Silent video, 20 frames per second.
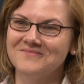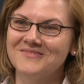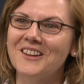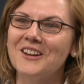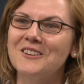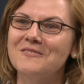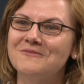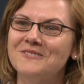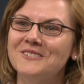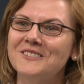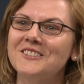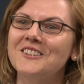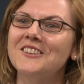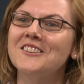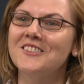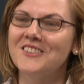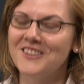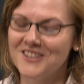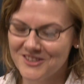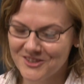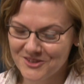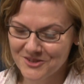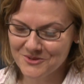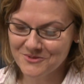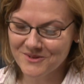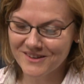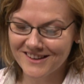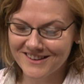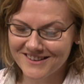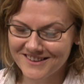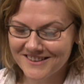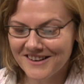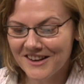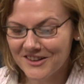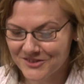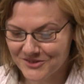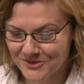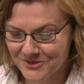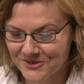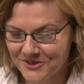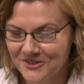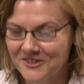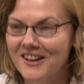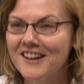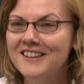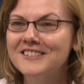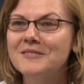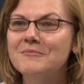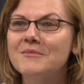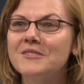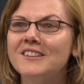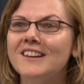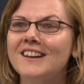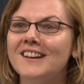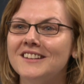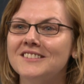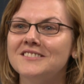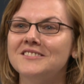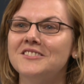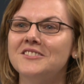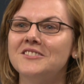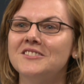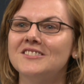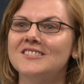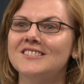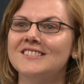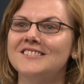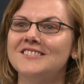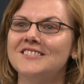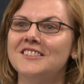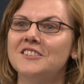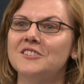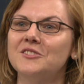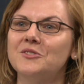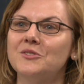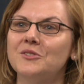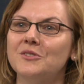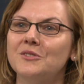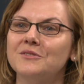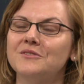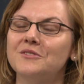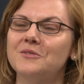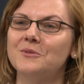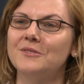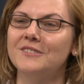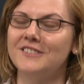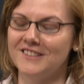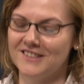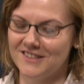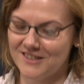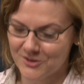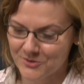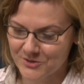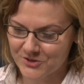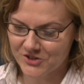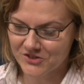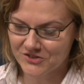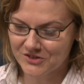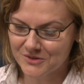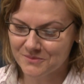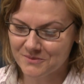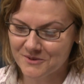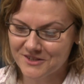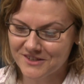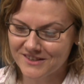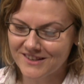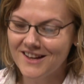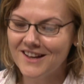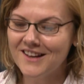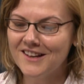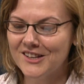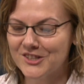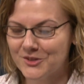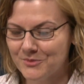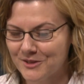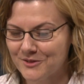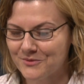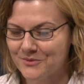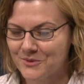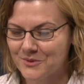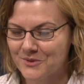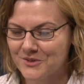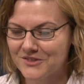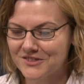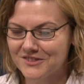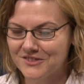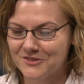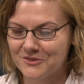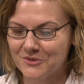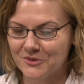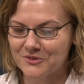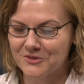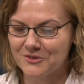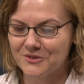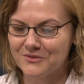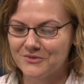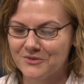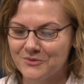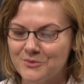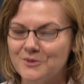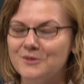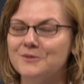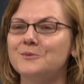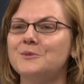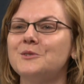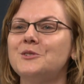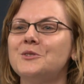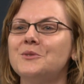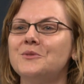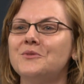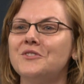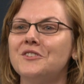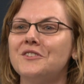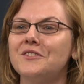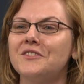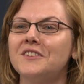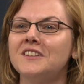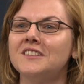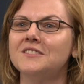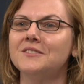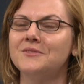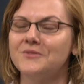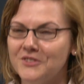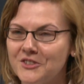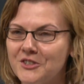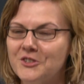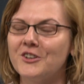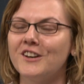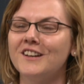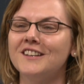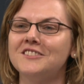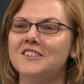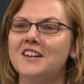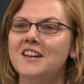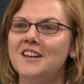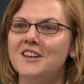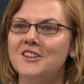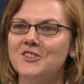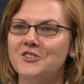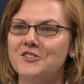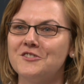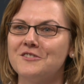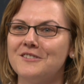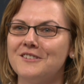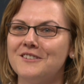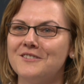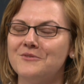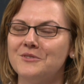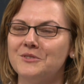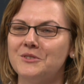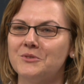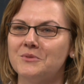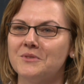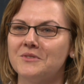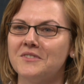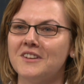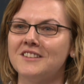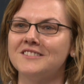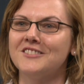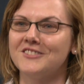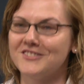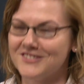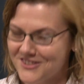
Hopefully. Thank you. We had in our studio Anna Maria Anders, senator of the ruling Law and Justice Party, as well, of course, the daughter of World War II figurehead General Władyslaw Anders.